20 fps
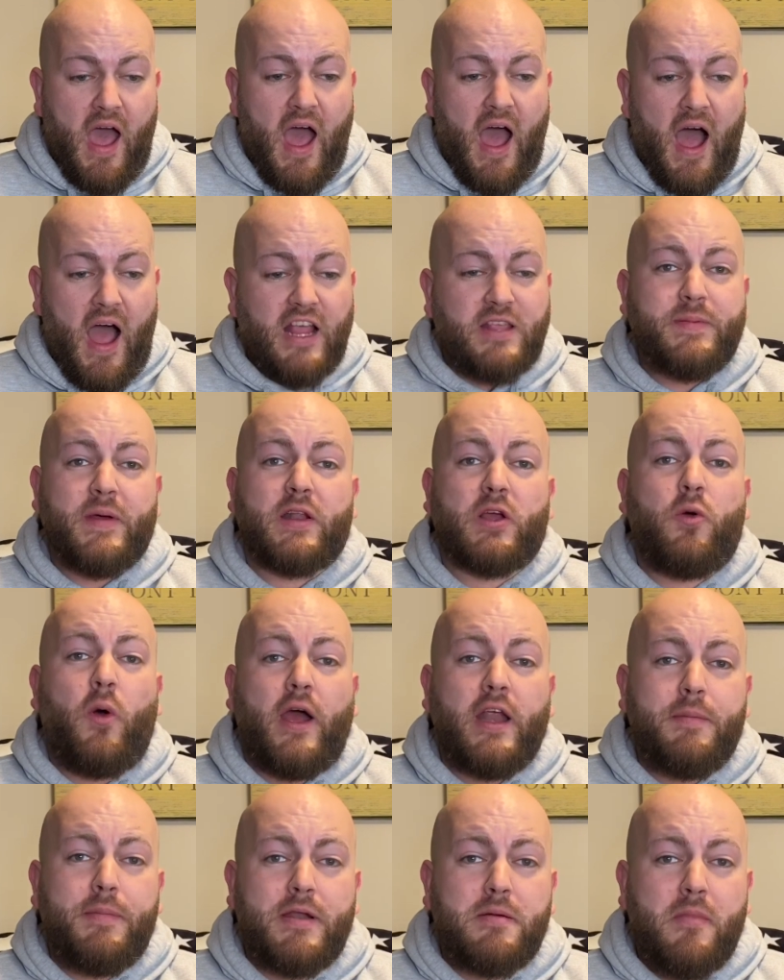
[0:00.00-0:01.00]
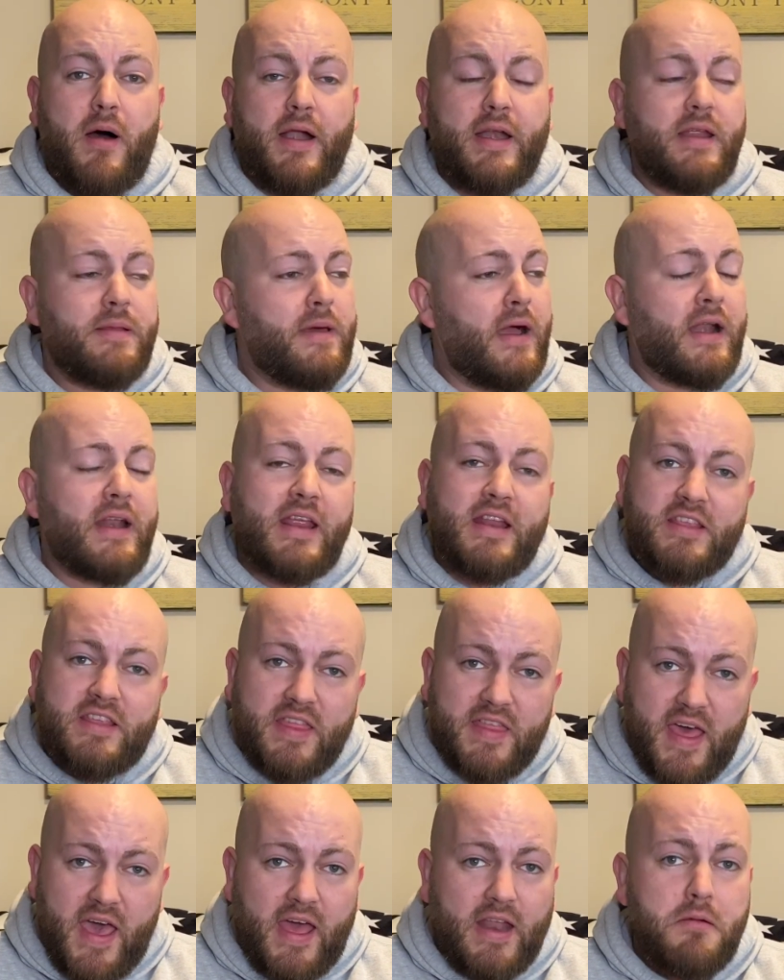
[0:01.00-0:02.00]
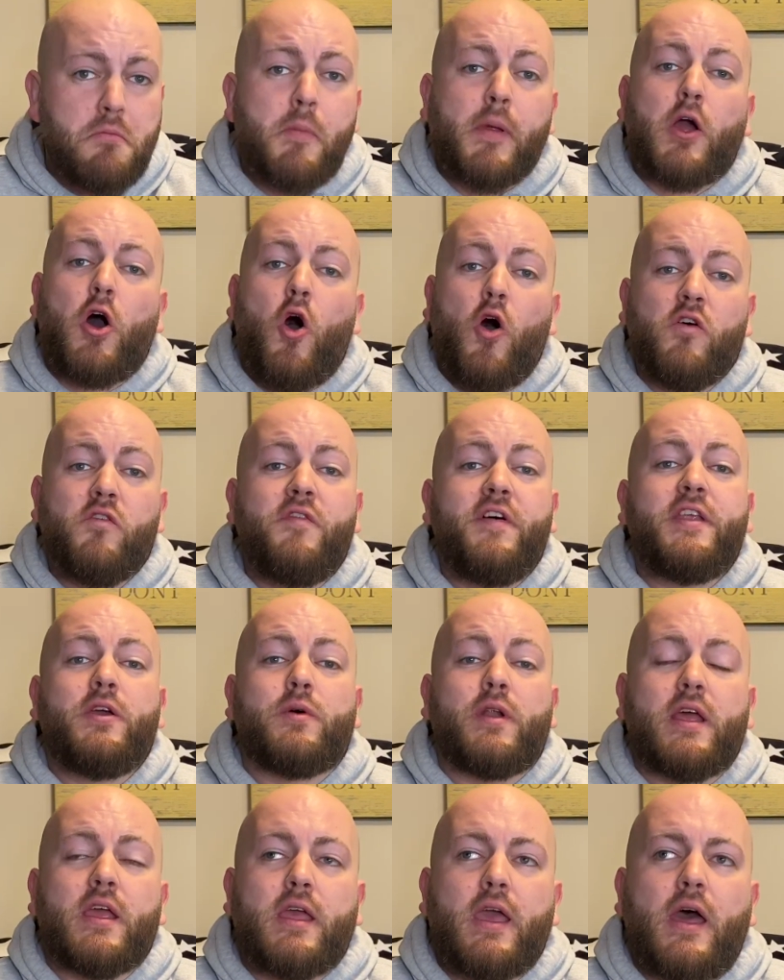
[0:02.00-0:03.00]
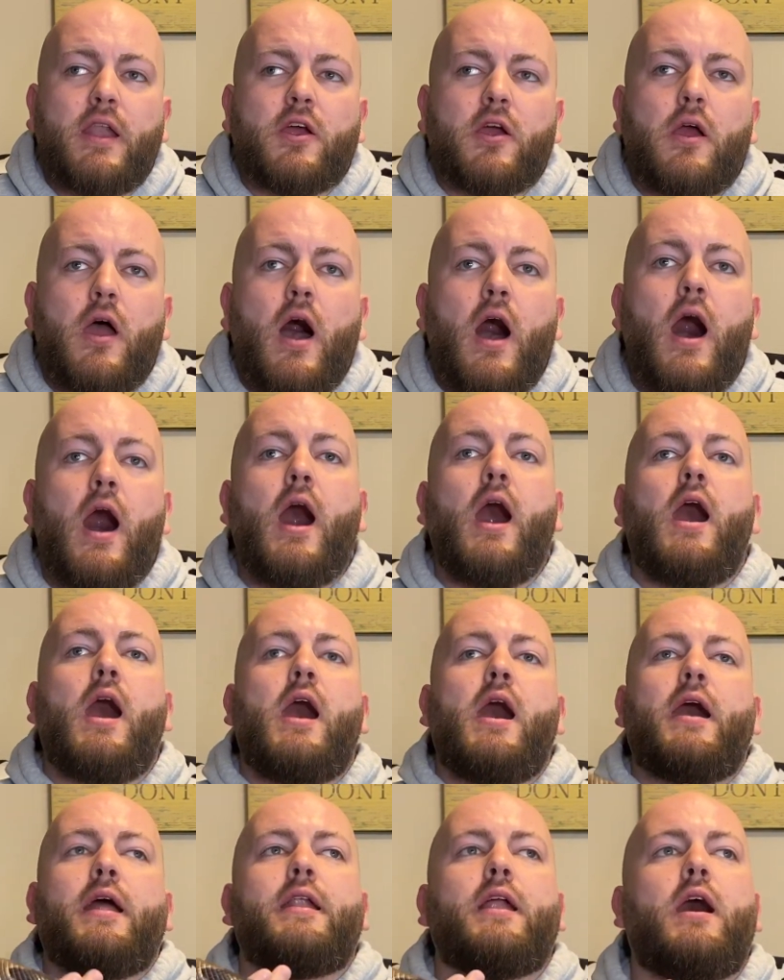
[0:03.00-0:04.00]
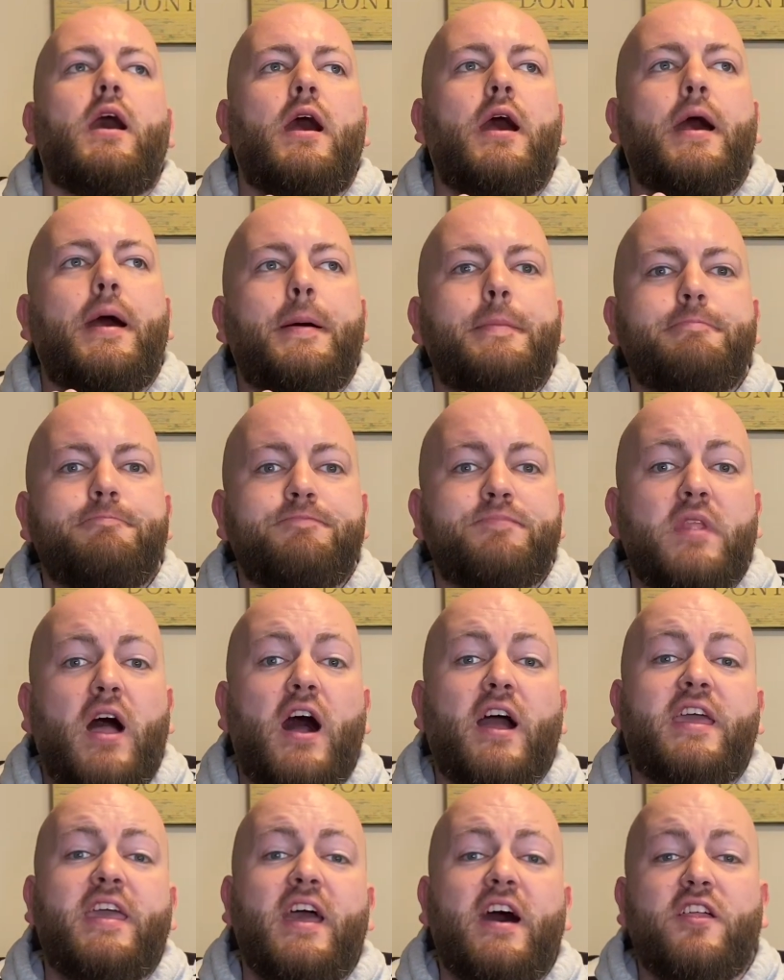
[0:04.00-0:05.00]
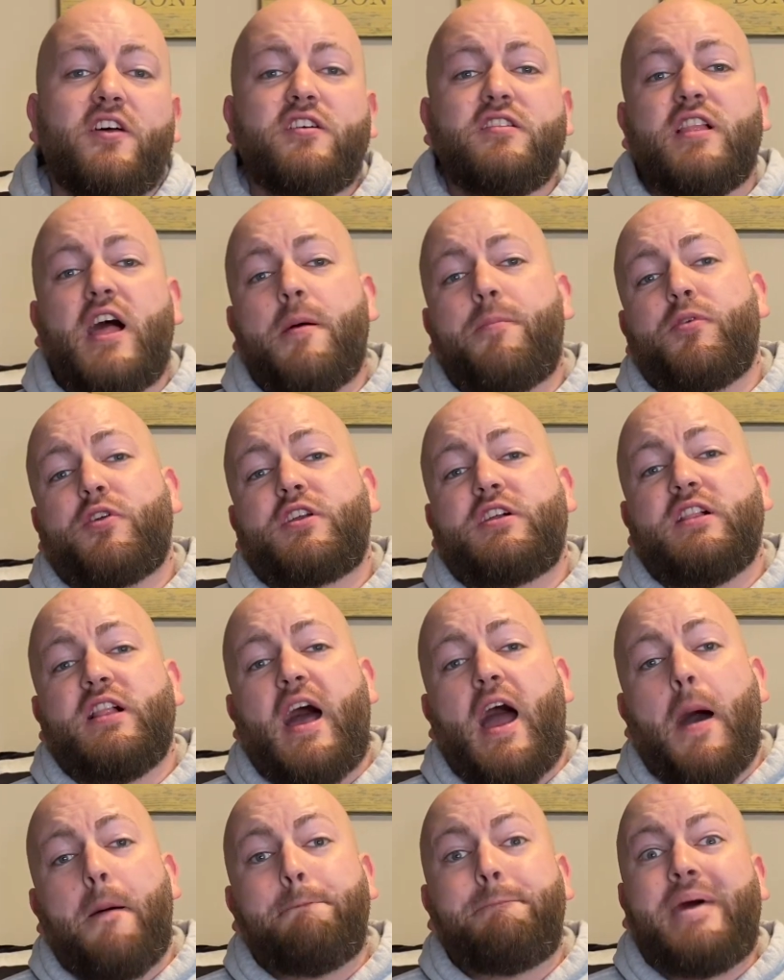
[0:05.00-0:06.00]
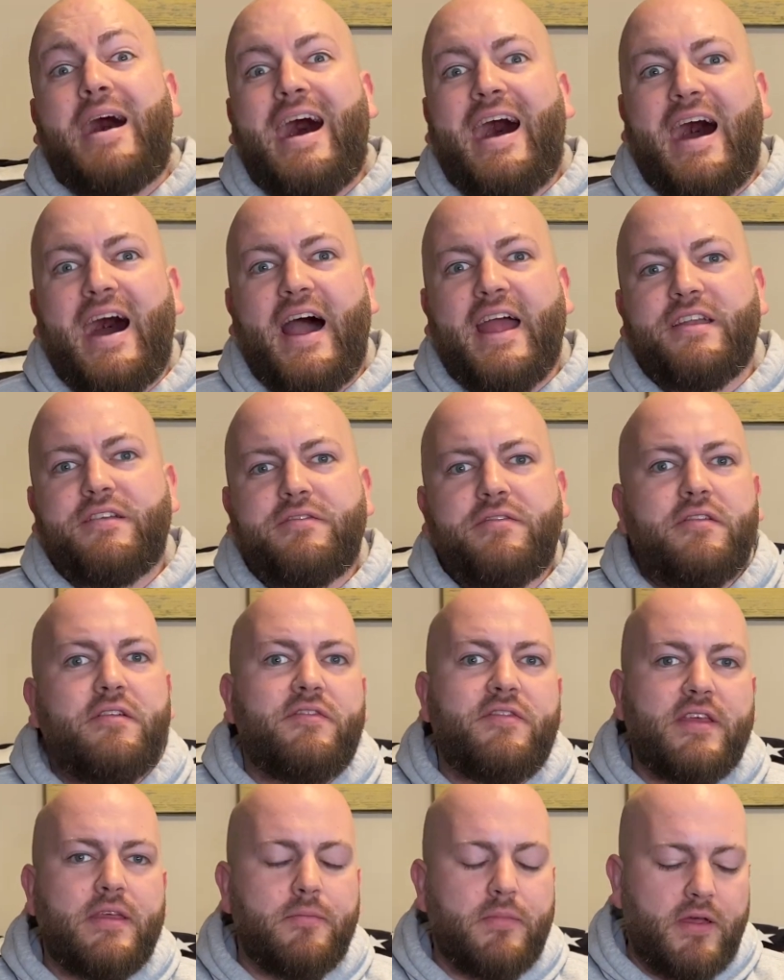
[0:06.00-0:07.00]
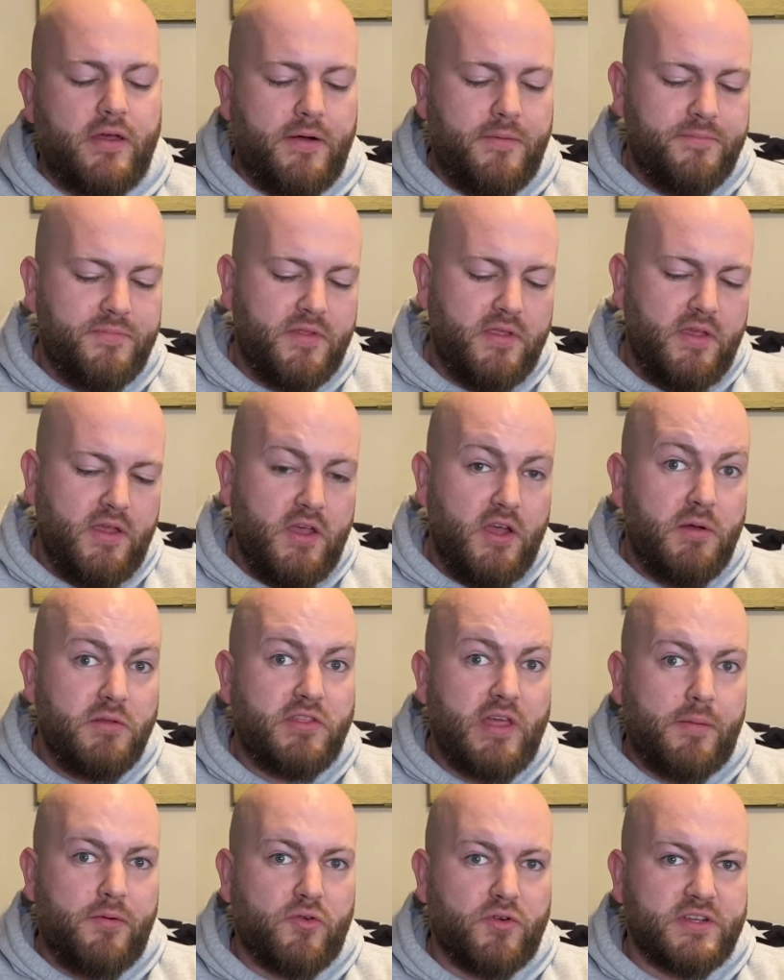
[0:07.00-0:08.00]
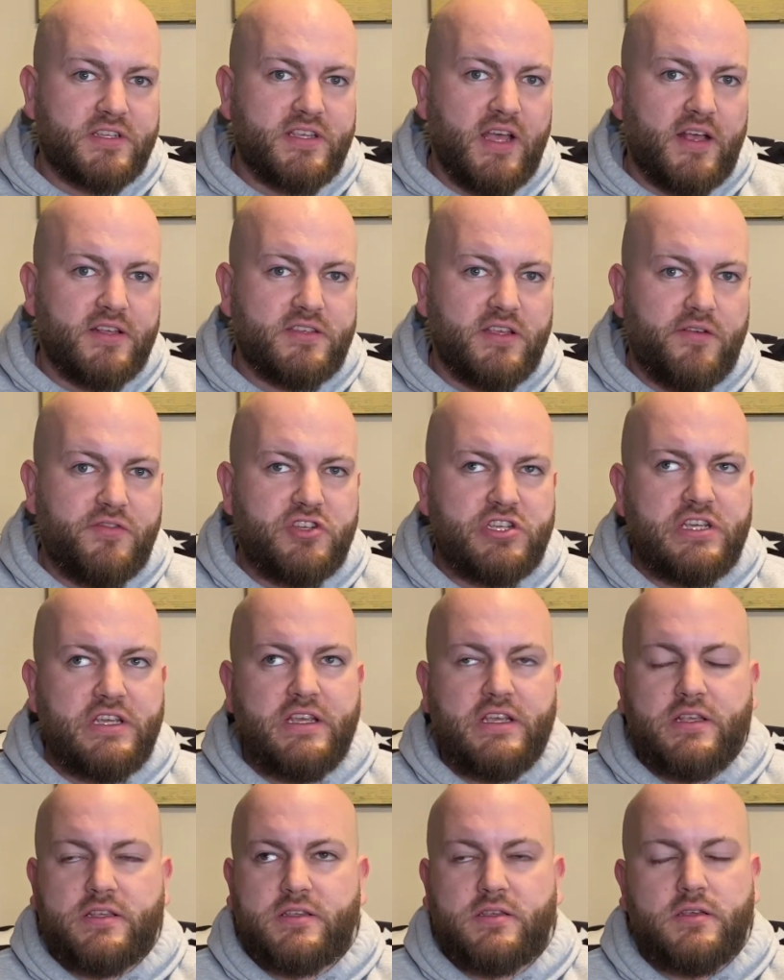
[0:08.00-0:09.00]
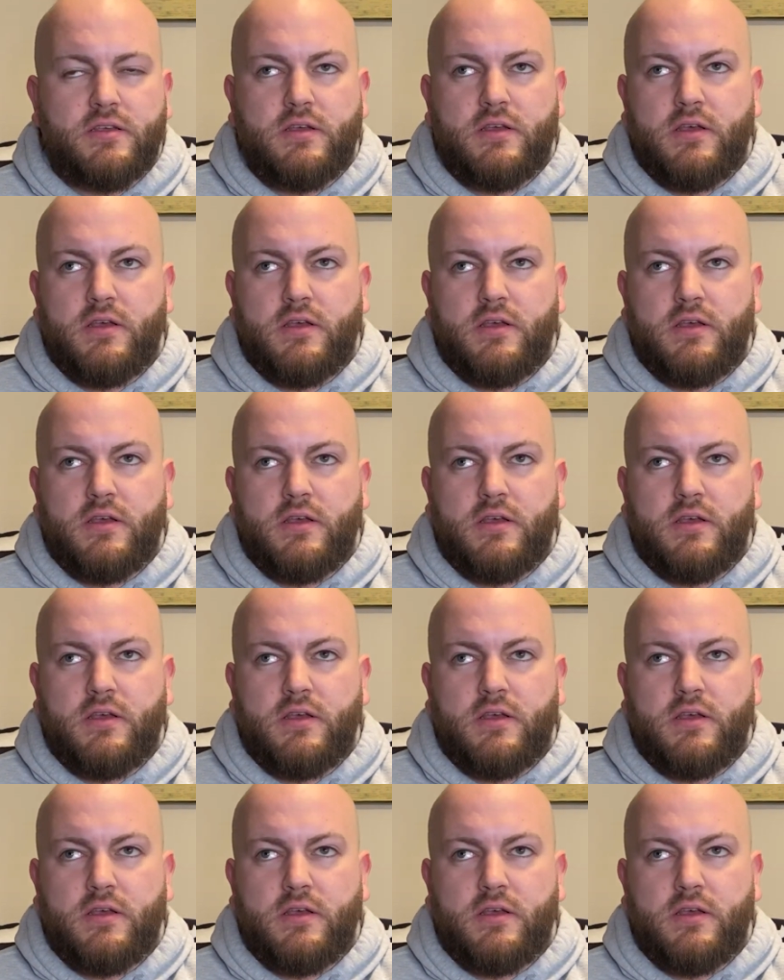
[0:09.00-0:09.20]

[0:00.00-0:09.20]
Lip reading: I spent quite a bit of money, I'm not going to get into that, I'll make a whole video when I get her, on a killer leopard clown pied female. Double recessive, she's